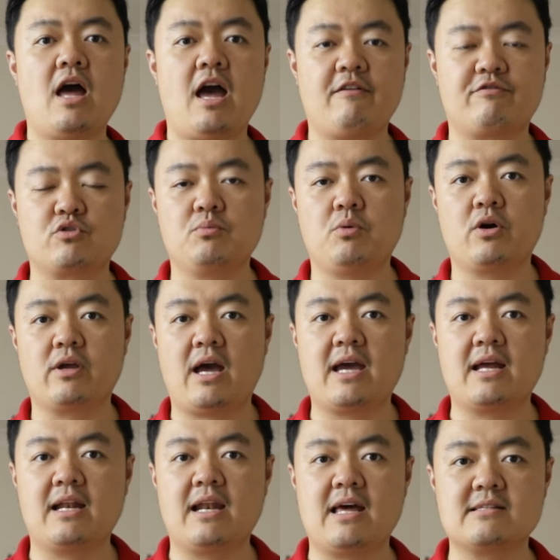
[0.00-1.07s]

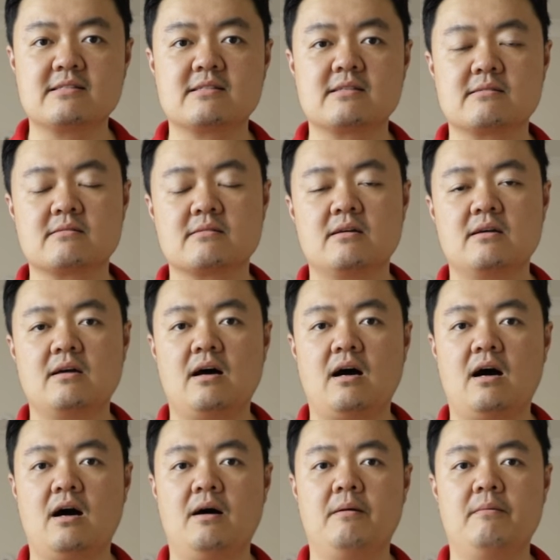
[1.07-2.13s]
f2.8 lenses
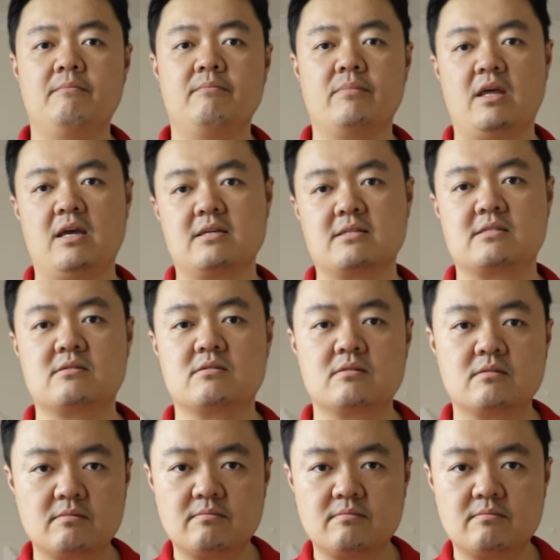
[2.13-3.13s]
is,